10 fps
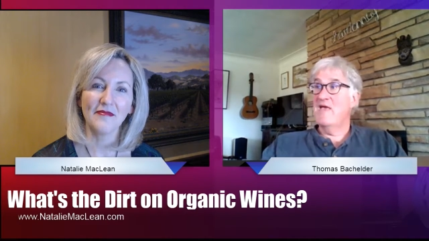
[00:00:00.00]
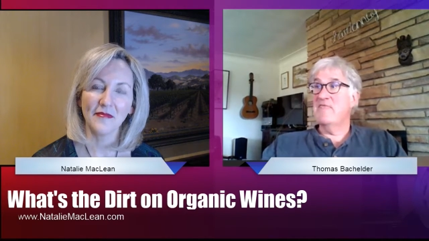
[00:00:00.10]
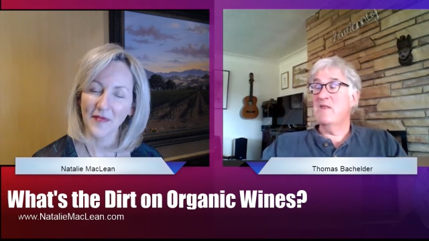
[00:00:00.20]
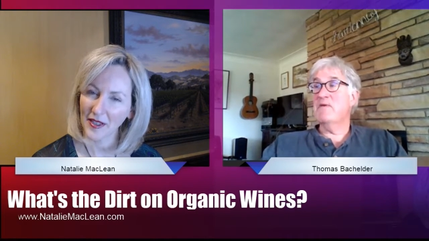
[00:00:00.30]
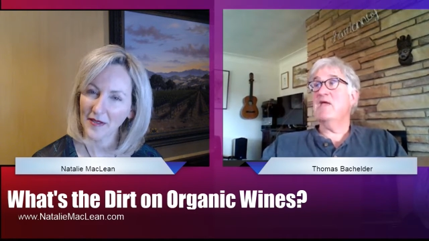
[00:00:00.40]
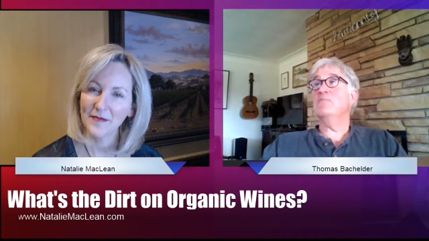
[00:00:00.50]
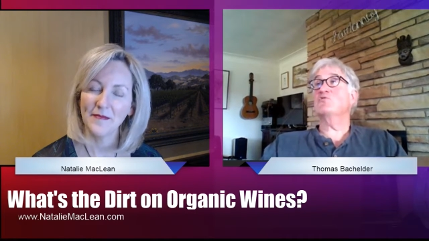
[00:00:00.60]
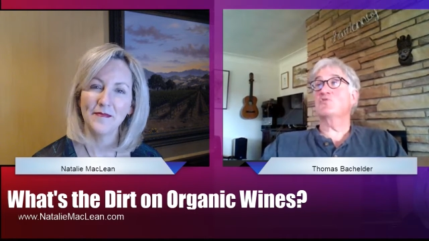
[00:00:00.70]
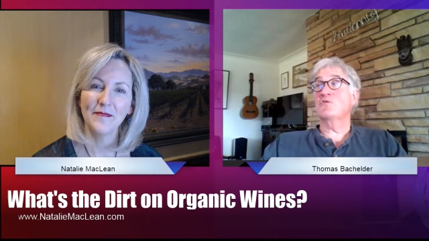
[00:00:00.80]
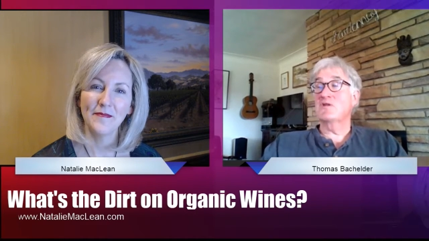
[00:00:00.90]
Speaker 1: And then I
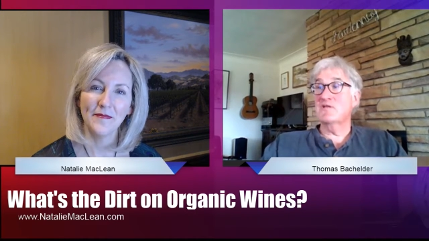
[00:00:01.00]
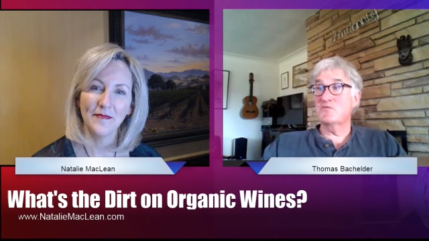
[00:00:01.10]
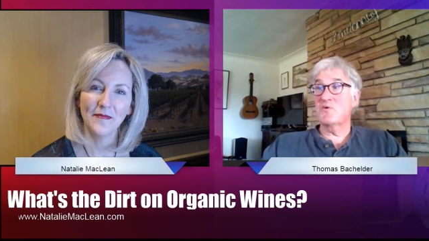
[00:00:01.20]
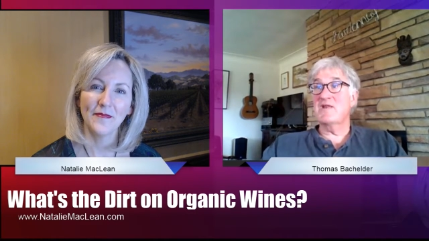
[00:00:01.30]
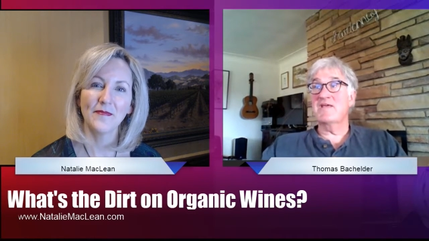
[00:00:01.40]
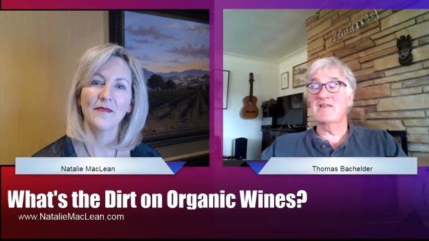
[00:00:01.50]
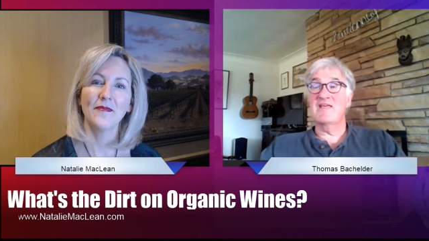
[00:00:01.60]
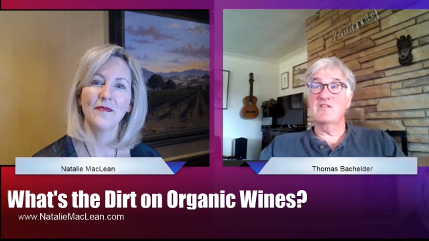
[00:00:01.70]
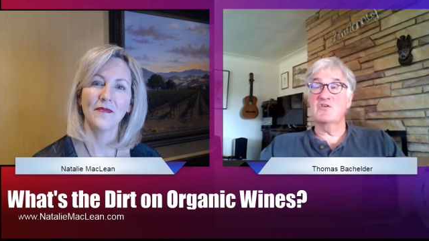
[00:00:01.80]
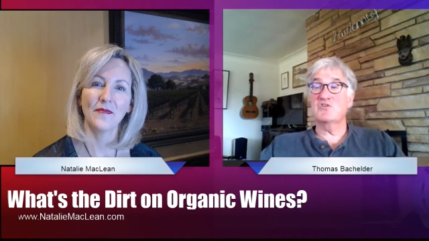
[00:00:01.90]
became a journalist, writing
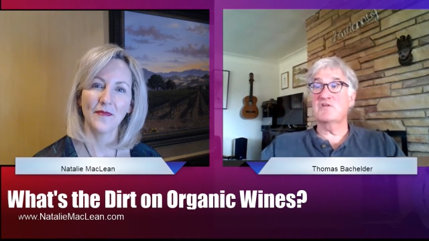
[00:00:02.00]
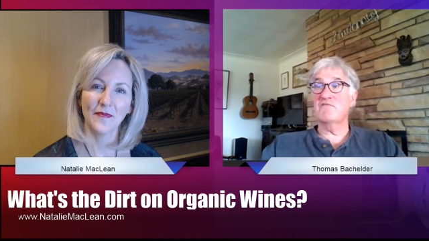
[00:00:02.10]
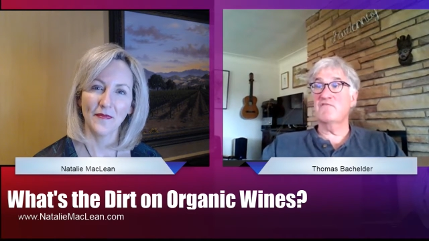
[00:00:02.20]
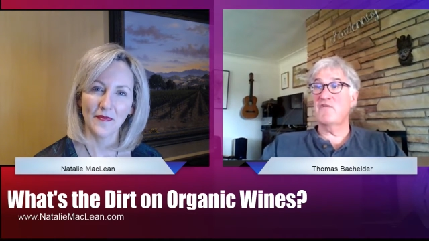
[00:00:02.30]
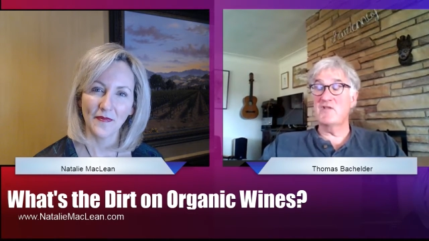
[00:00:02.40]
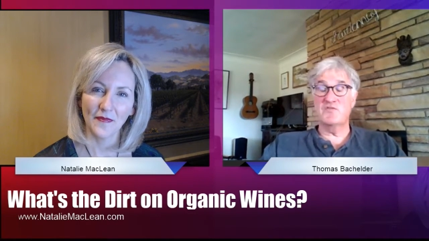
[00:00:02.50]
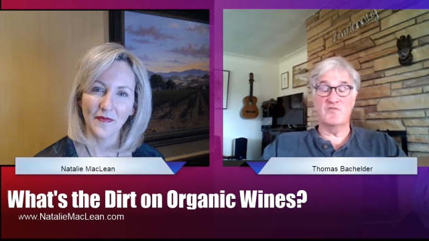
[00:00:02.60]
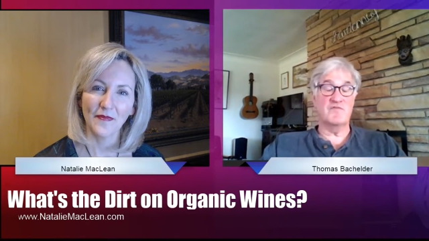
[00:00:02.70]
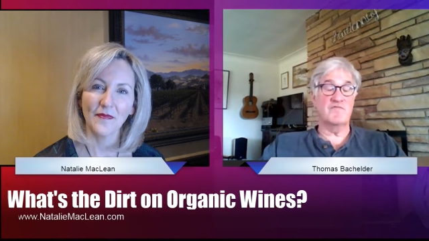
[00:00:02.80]
in English and in French